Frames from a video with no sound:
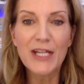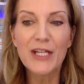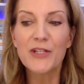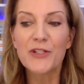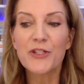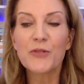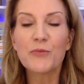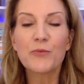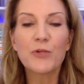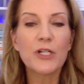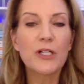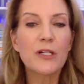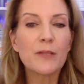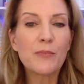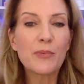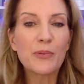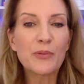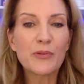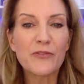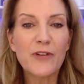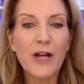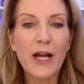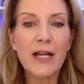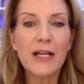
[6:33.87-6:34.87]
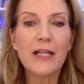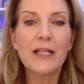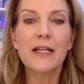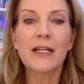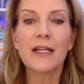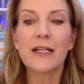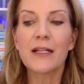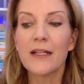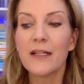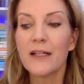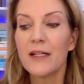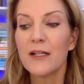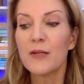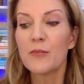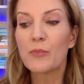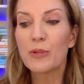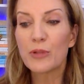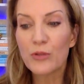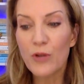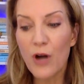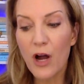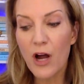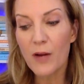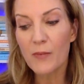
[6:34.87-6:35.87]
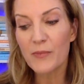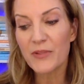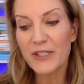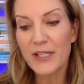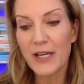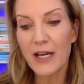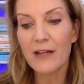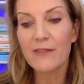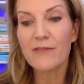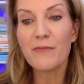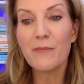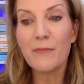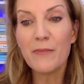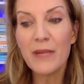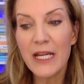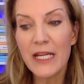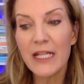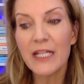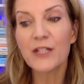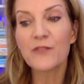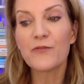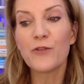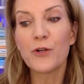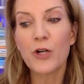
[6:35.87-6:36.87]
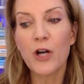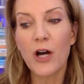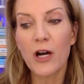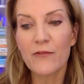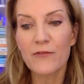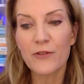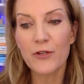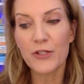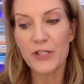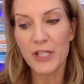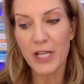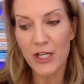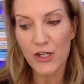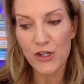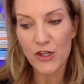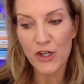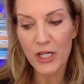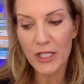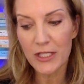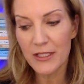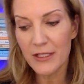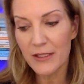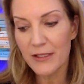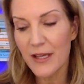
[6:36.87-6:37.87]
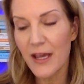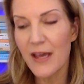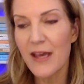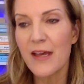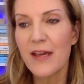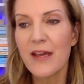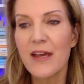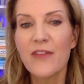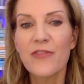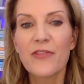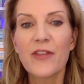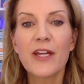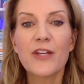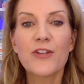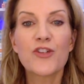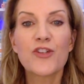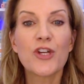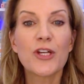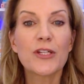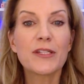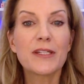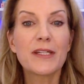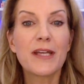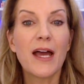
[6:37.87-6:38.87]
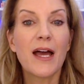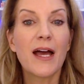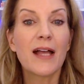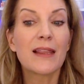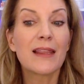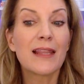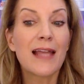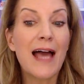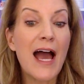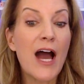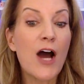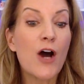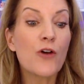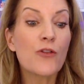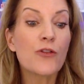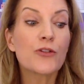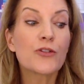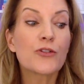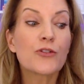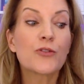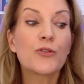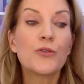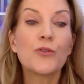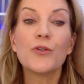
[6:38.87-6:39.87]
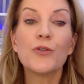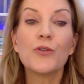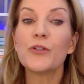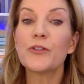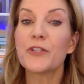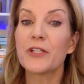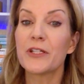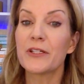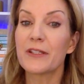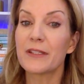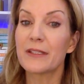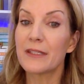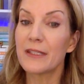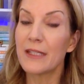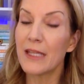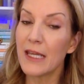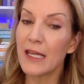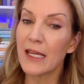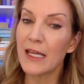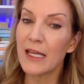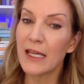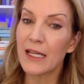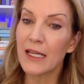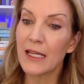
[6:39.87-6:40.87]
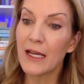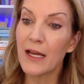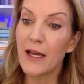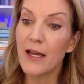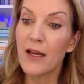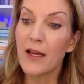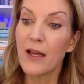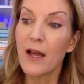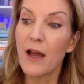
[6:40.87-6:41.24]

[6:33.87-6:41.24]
So we're providing prompts to have meaningful conversations that just allow the school to see,